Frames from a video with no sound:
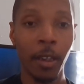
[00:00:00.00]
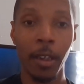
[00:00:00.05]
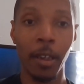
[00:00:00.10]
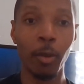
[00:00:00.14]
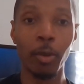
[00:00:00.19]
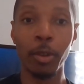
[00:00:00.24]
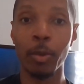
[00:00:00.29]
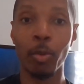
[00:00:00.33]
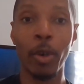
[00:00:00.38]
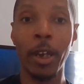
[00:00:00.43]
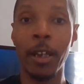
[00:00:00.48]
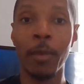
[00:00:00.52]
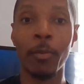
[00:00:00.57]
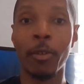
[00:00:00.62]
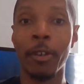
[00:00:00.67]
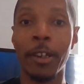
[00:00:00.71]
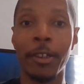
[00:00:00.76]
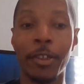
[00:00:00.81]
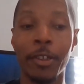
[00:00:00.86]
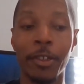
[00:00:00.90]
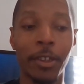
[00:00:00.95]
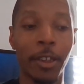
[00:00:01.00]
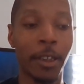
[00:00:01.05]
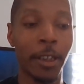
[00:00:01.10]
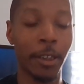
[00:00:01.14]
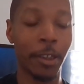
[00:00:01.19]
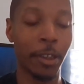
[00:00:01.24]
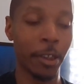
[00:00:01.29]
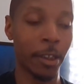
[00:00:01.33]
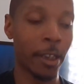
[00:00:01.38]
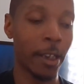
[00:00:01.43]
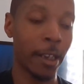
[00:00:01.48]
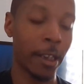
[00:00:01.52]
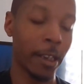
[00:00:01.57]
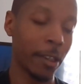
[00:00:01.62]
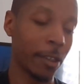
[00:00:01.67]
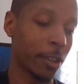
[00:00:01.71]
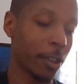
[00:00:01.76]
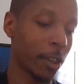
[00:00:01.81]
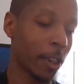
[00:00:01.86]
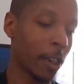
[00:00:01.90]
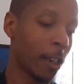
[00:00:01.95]
It was way more interesting than
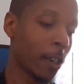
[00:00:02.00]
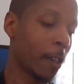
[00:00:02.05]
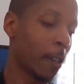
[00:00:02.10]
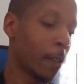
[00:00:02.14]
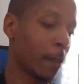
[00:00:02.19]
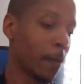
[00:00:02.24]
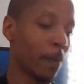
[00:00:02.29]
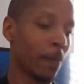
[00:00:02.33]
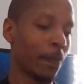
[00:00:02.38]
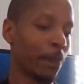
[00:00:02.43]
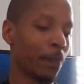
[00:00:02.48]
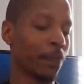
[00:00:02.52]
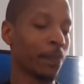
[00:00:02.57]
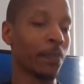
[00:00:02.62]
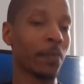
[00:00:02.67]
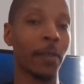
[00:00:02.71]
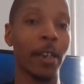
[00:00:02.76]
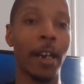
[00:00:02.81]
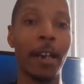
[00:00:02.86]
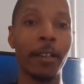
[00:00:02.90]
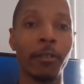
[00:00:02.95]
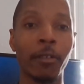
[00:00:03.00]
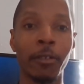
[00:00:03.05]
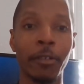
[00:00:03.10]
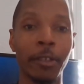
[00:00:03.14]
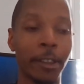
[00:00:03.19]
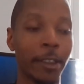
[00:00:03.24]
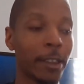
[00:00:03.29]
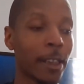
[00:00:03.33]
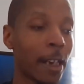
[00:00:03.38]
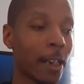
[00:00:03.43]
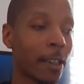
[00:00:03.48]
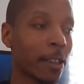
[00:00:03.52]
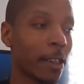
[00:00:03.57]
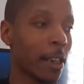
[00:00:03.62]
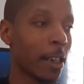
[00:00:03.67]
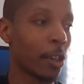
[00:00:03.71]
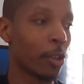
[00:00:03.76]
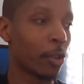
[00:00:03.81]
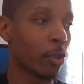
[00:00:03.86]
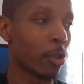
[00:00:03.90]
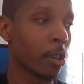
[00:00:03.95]
GH. Um, I really sat
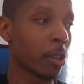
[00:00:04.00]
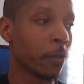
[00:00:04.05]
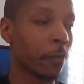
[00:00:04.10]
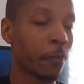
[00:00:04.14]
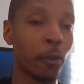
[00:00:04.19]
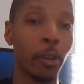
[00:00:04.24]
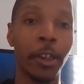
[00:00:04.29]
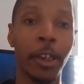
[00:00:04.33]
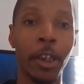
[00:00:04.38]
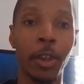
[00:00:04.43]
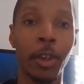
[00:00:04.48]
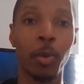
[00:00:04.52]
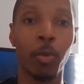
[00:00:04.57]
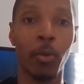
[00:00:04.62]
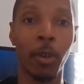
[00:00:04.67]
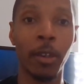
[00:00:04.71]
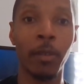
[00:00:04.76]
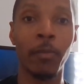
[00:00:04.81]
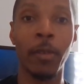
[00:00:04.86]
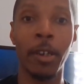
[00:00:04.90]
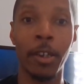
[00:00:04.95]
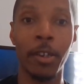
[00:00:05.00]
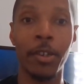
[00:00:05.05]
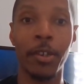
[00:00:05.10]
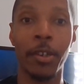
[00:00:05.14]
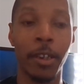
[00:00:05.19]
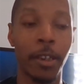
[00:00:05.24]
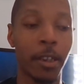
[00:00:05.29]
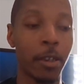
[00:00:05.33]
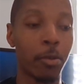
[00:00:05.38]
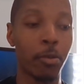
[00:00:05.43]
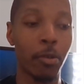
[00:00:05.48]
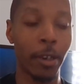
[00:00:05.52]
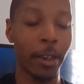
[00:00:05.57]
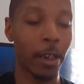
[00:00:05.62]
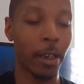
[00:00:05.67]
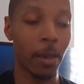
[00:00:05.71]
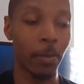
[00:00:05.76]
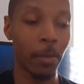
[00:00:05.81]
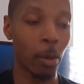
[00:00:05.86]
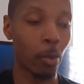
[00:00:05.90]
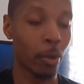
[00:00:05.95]
there and struggled for a good 20 minutes and they're trying
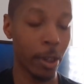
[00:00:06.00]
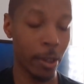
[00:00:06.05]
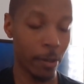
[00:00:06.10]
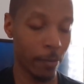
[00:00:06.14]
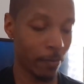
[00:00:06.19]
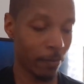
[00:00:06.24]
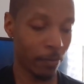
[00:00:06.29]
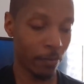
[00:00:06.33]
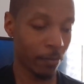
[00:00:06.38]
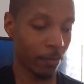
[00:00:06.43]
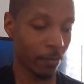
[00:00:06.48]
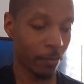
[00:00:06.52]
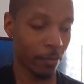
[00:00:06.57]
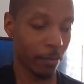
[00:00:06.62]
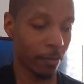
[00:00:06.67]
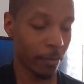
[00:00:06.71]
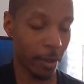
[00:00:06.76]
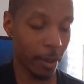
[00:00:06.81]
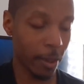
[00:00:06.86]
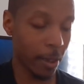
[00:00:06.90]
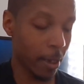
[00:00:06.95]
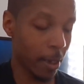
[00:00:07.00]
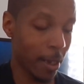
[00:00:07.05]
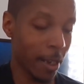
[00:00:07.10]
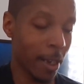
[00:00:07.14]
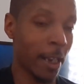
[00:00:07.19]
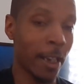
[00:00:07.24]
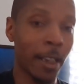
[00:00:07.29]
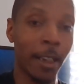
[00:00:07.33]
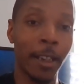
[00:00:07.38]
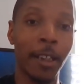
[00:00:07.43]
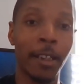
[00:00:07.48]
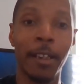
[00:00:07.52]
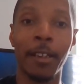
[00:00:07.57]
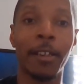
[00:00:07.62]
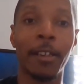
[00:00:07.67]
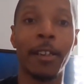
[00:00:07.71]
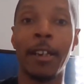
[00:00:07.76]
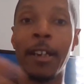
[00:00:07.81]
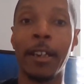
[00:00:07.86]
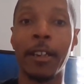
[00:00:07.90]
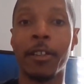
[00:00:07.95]
to come up with
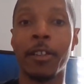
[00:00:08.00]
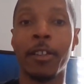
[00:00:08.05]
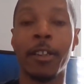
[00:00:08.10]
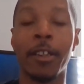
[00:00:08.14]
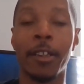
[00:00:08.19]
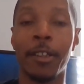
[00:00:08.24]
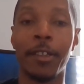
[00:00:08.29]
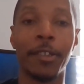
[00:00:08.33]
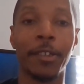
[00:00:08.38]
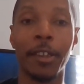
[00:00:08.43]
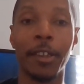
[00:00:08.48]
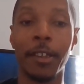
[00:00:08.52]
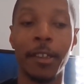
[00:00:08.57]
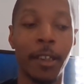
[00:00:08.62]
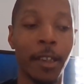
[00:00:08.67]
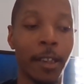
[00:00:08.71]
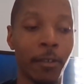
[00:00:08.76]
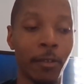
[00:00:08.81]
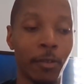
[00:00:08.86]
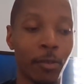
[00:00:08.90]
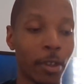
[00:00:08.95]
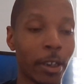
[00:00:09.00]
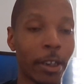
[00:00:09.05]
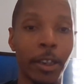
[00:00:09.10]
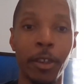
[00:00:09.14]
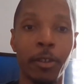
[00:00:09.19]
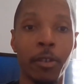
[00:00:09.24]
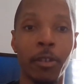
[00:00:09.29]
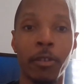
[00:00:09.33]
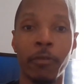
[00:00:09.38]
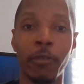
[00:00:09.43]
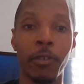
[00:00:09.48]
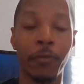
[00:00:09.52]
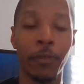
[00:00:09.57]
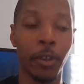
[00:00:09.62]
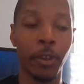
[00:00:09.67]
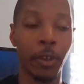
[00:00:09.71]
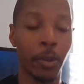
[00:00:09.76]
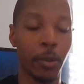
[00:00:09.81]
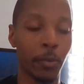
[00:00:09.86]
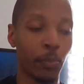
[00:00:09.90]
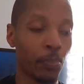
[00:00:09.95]
anything that I could to sit there and try to do a
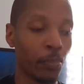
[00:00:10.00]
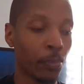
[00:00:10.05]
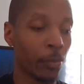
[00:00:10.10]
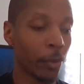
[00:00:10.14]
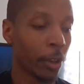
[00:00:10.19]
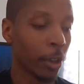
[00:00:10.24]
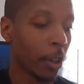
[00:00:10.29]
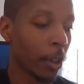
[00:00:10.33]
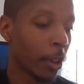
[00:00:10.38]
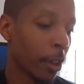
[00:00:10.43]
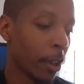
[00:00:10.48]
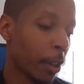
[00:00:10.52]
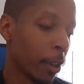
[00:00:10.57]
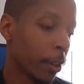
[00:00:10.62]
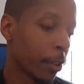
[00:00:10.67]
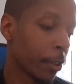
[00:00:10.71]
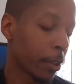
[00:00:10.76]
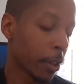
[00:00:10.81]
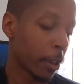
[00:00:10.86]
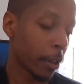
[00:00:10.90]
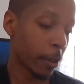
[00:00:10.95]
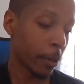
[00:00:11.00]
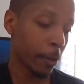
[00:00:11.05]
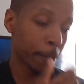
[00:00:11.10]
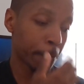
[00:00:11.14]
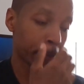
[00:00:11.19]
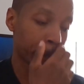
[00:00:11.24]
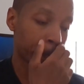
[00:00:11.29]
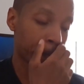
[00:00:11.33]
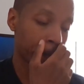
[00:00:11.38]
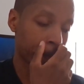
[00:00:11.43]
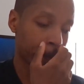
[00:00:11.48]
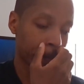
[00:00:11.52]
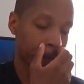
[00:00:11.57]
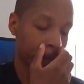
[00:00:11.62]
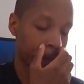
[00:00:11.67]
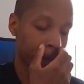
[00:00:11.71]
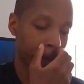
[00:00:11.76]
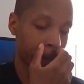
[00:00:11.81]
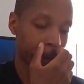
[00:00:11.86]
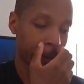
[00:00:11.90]
review. So, um,